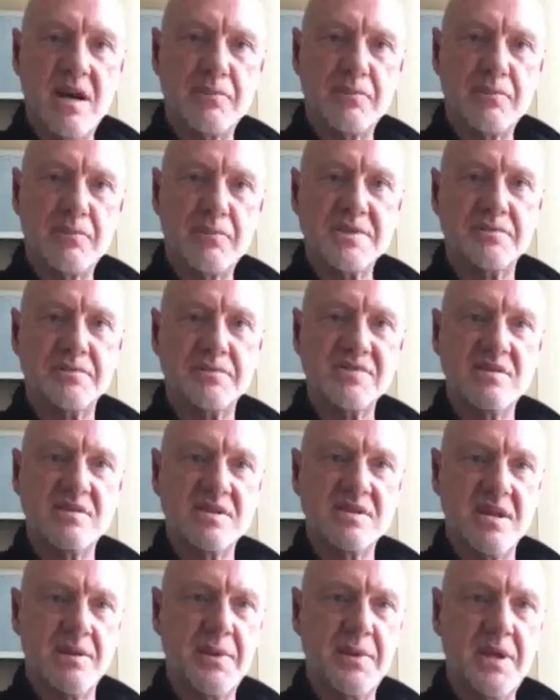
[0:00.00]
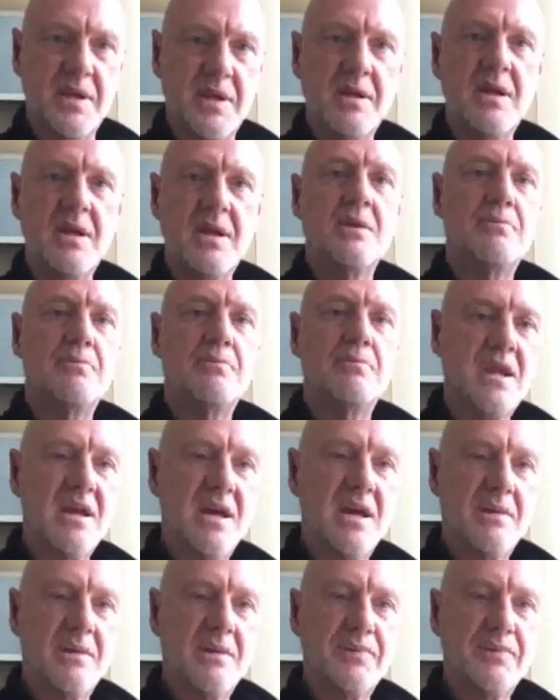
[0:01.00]
and guiding principles of this company,
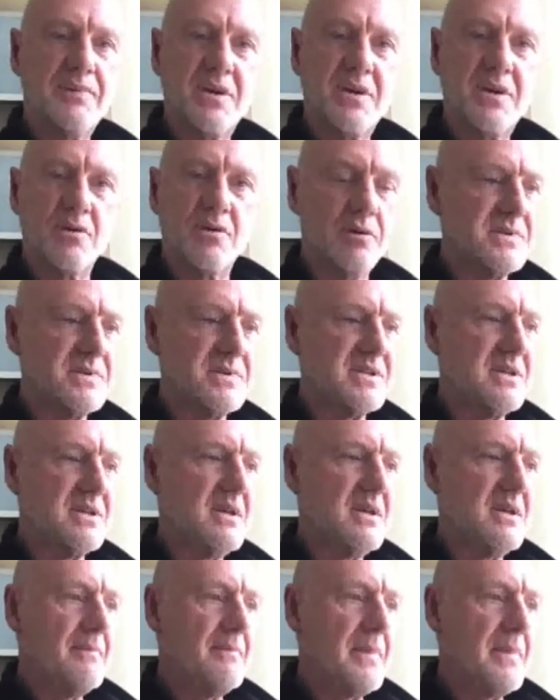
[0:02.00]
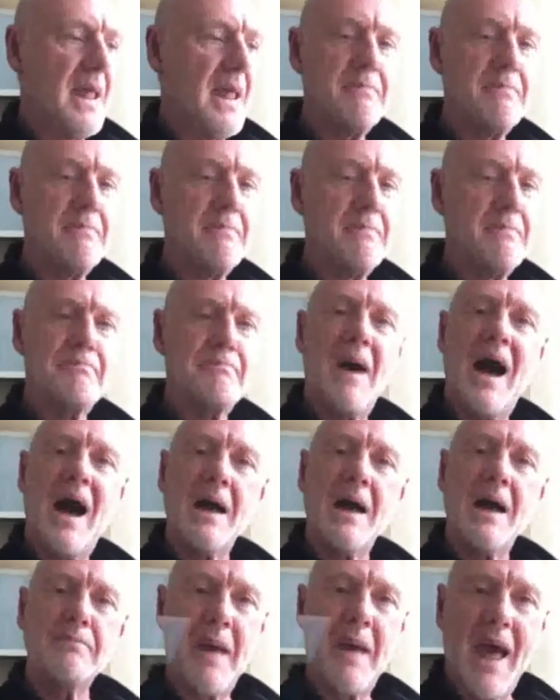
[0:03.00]
breaking up into groups, and
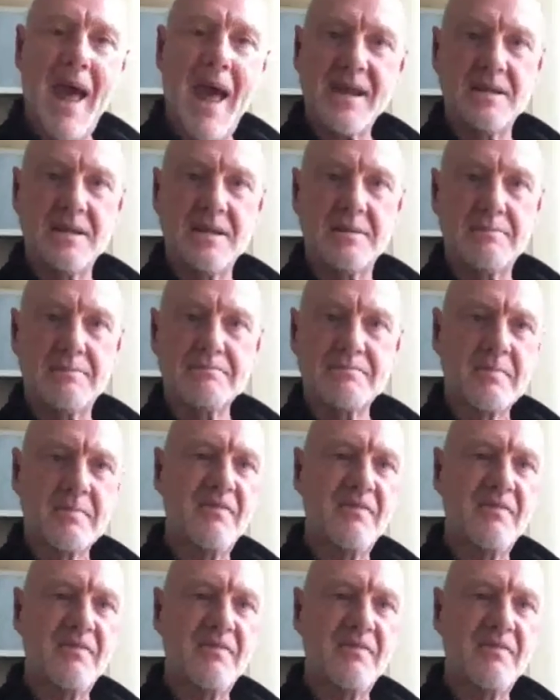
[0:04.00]
unpacking them